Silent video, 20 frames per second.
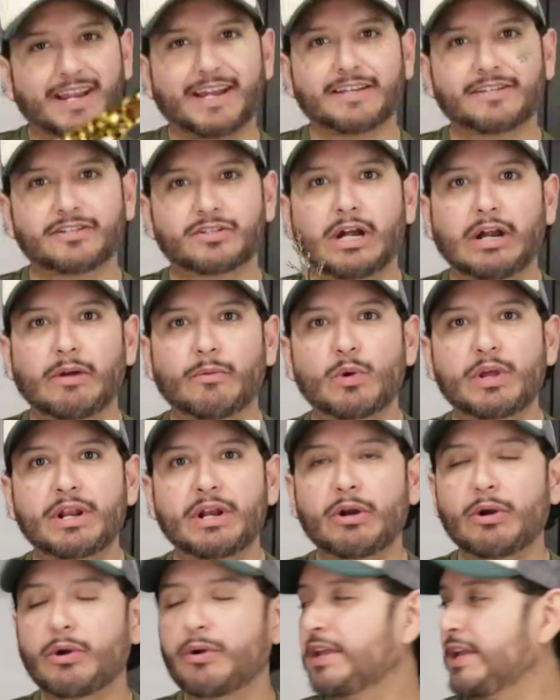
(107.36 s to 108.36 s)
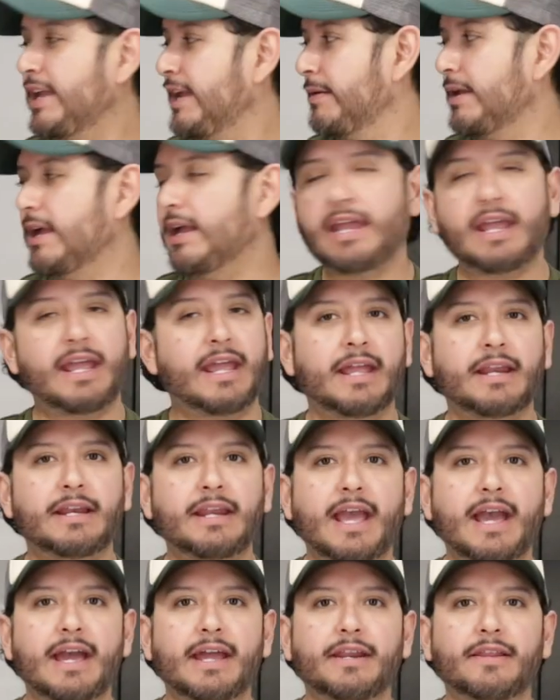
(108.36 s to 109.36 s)
guys, so I went already ahead and
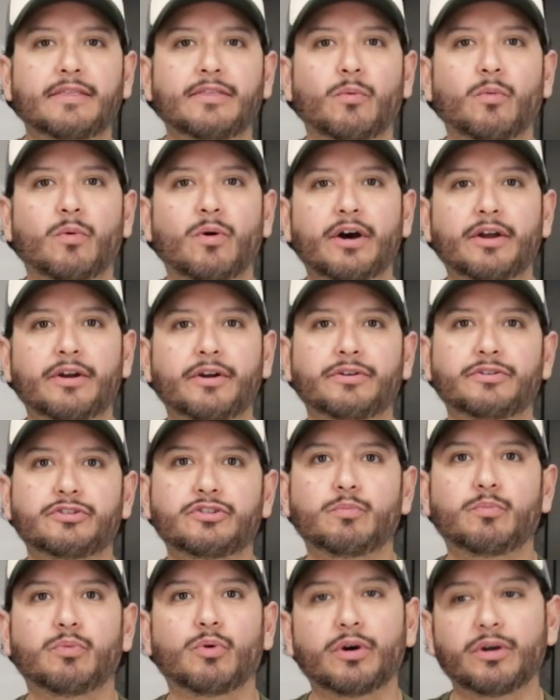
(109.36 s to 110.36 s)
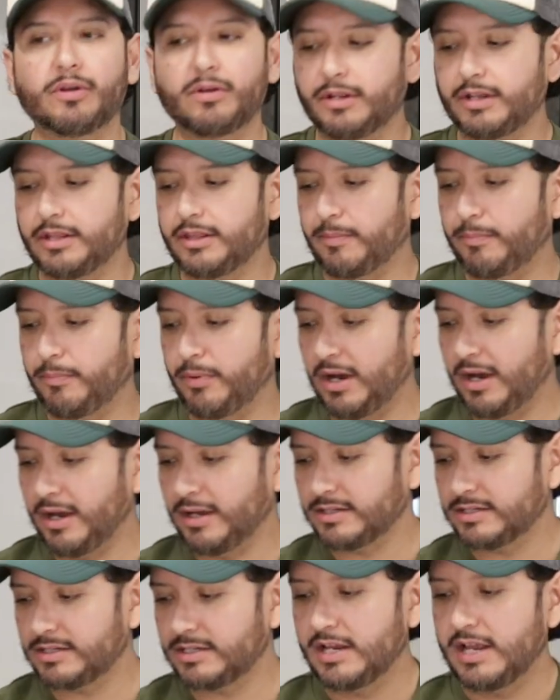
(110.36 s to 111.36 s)
added the water to boil in the
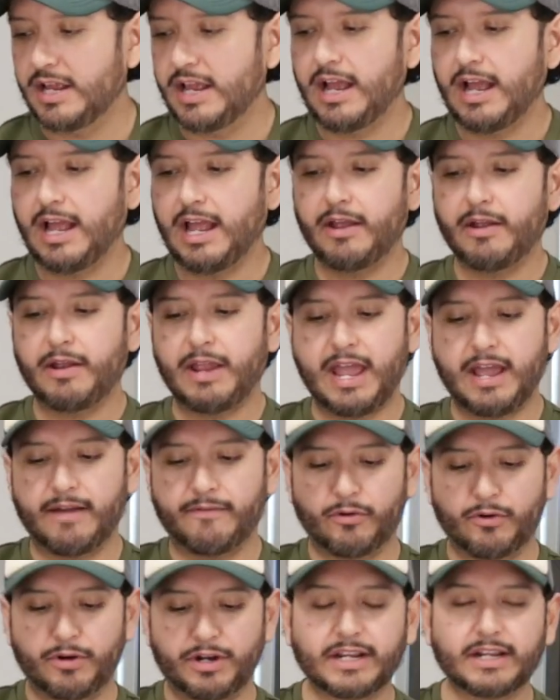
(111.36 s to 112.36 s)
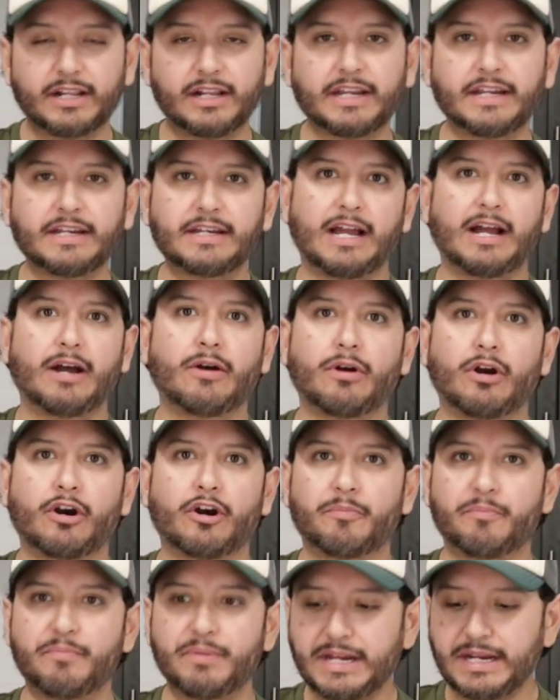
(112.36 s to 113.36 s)
pot. I have already cleaned out
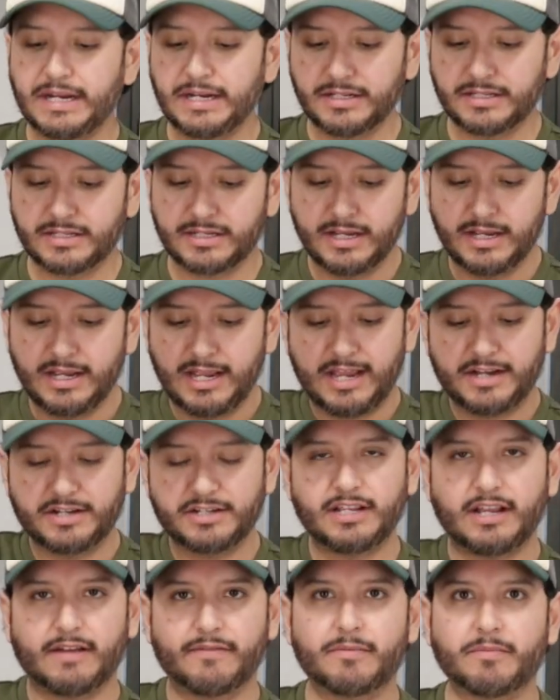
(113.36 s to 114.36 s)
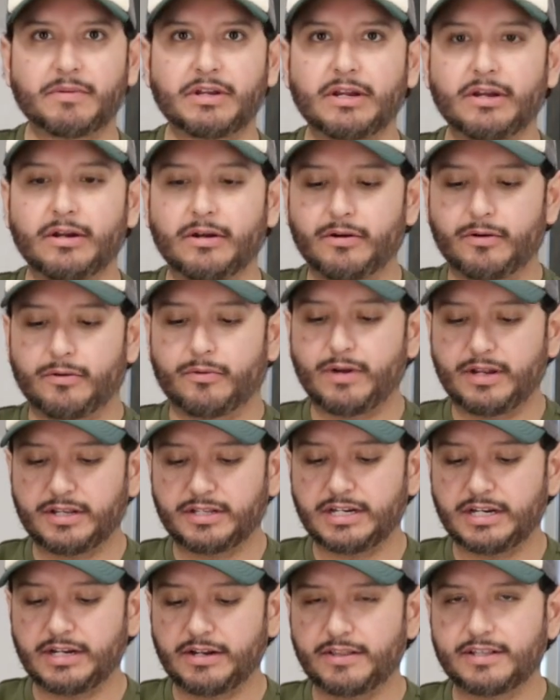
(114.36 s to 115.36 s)
our beans. I just have them here
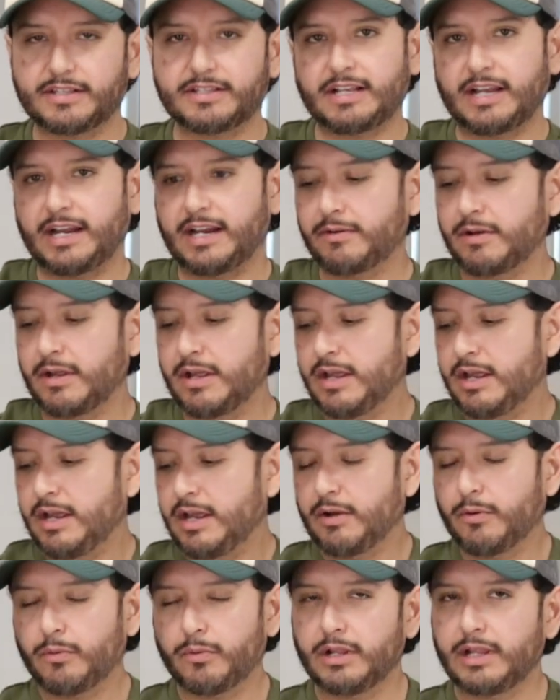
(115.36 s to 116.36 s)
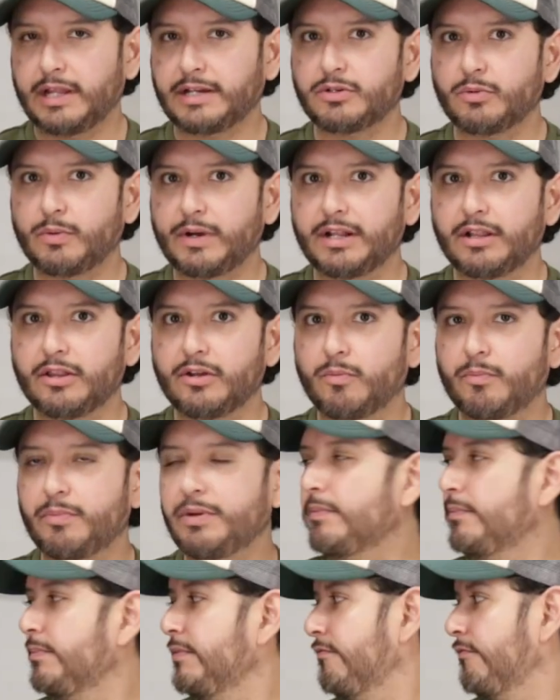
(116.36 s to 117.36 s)
resting on the side. I like to wait a little
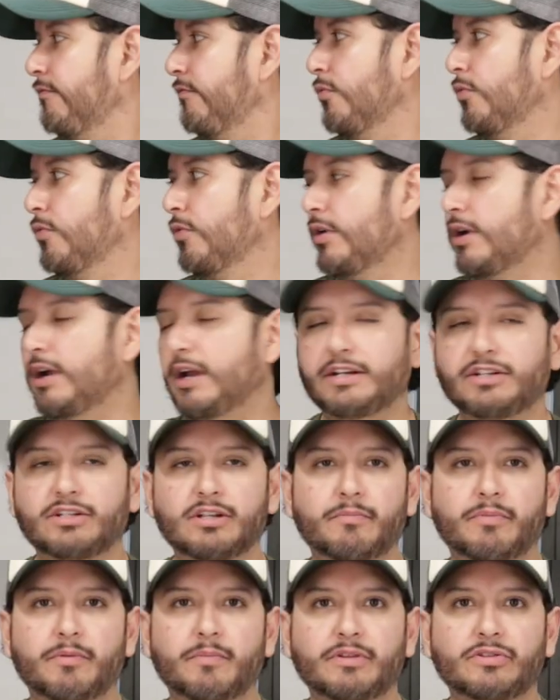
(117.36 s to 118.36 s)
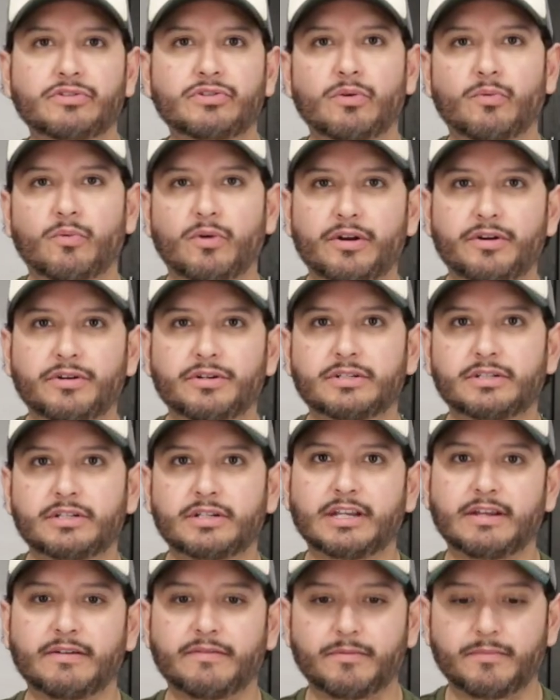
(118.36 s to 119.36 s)
bit before I dump them into the water just to
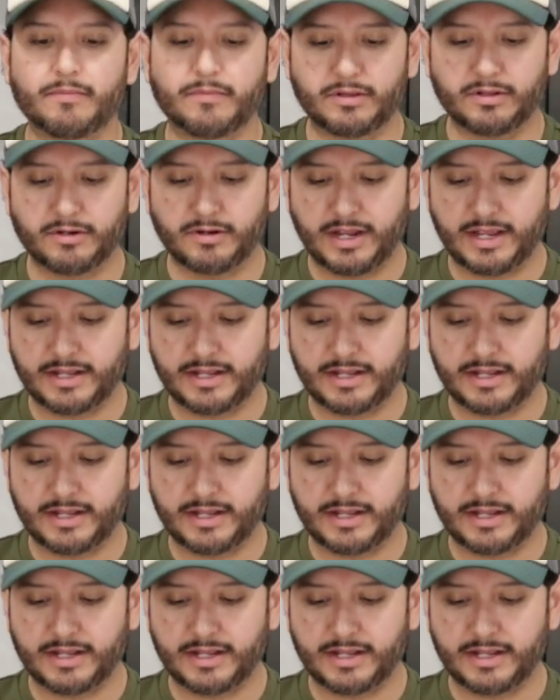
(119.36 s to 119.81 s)
give them a little